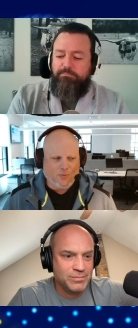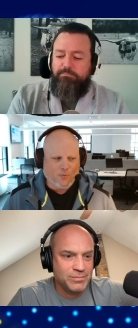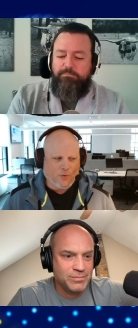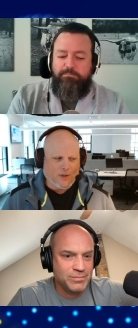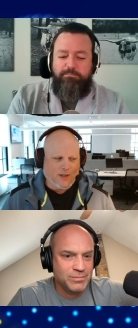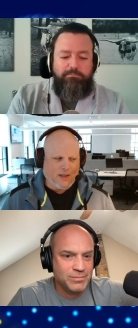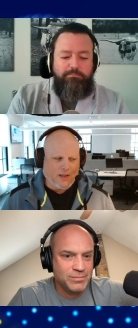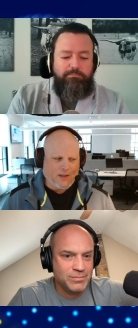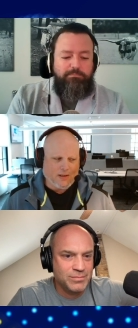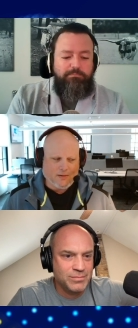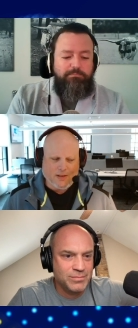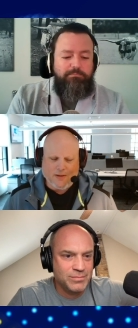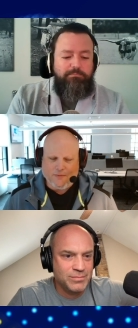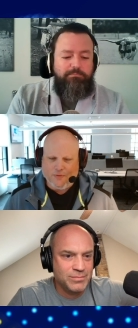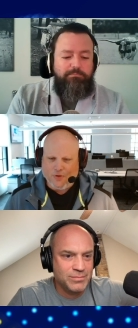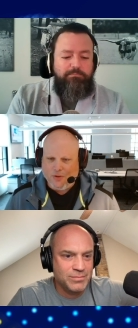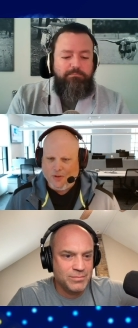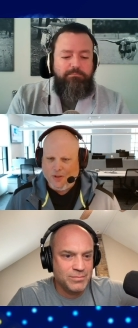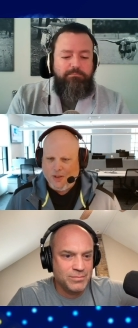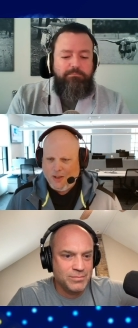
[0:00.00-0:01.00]
Speaker 1: reading
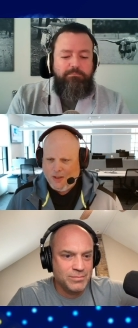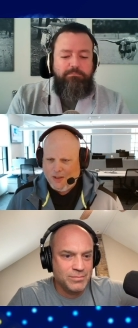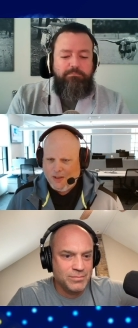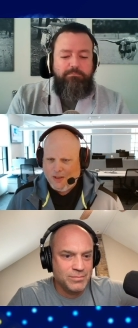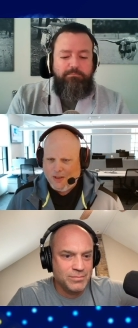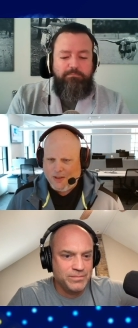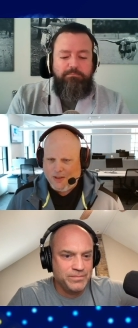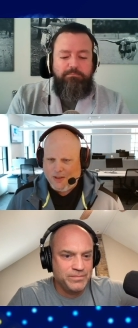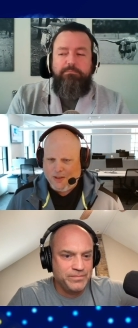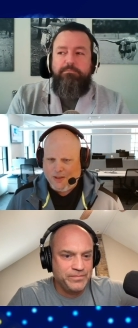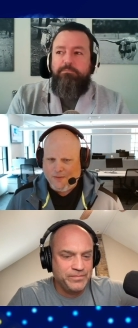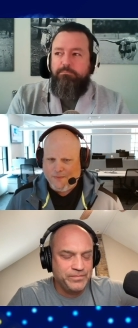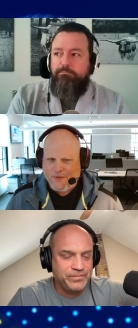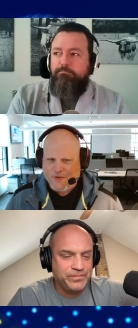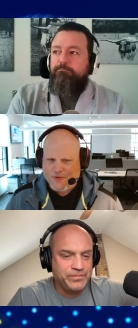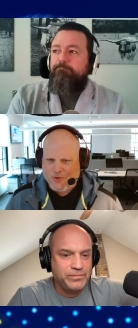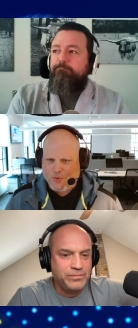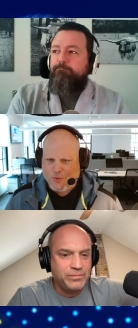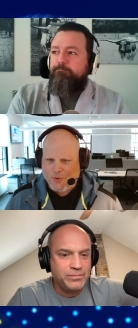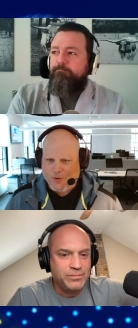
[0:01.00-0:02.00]
level
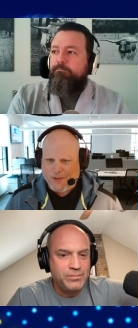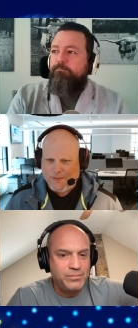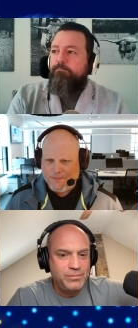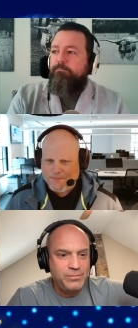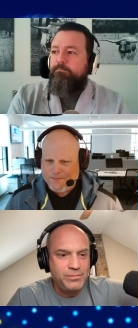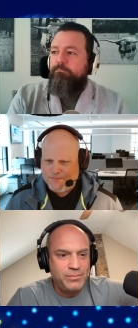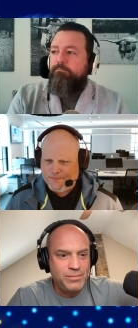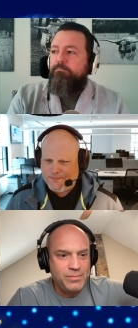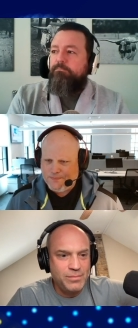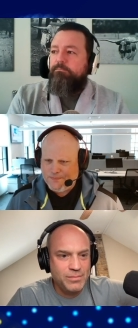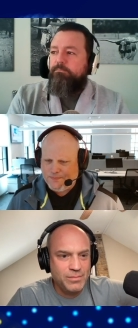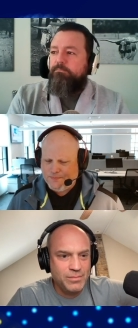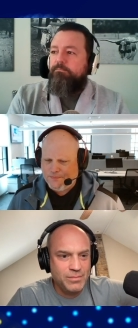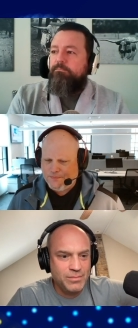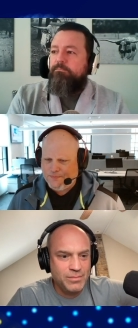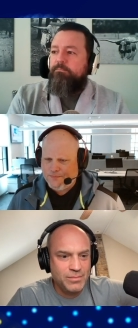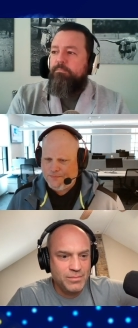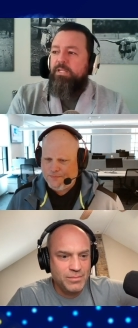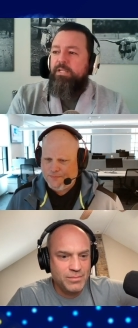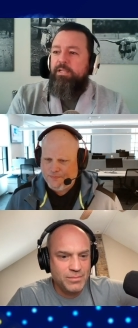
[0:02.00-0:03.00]
of the story.
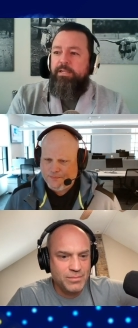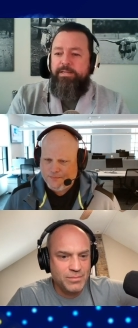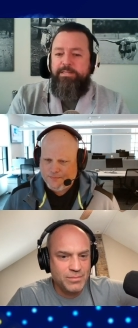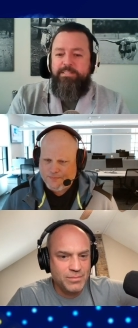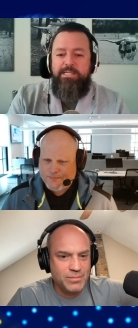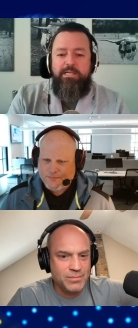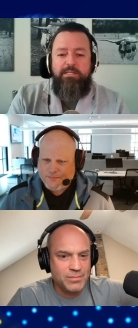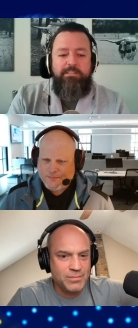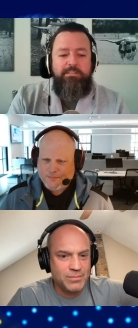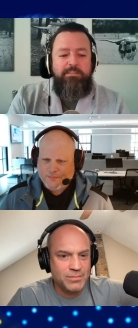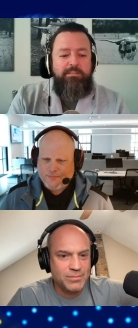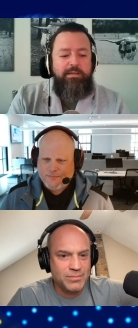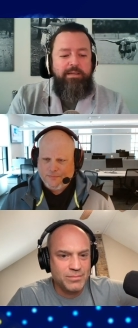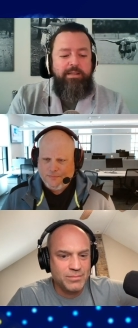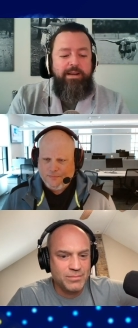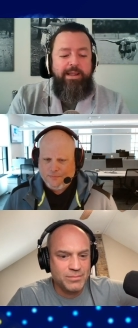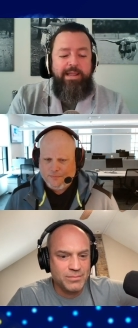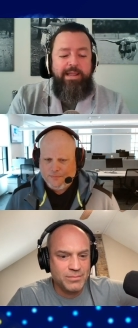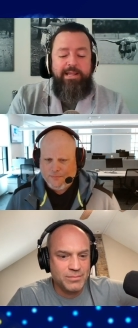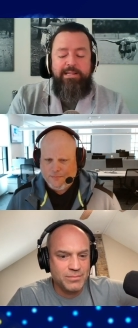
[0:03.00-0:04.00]
Speaker 2: Exactly.
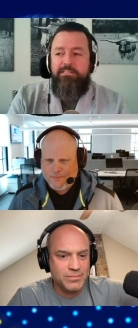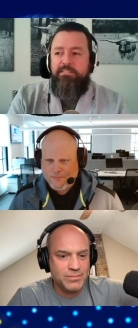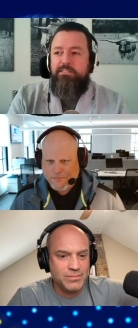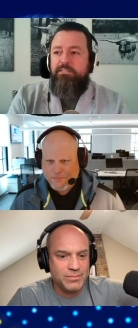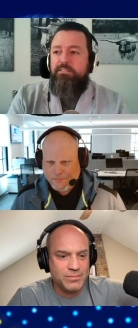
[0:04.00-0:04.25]
And I asked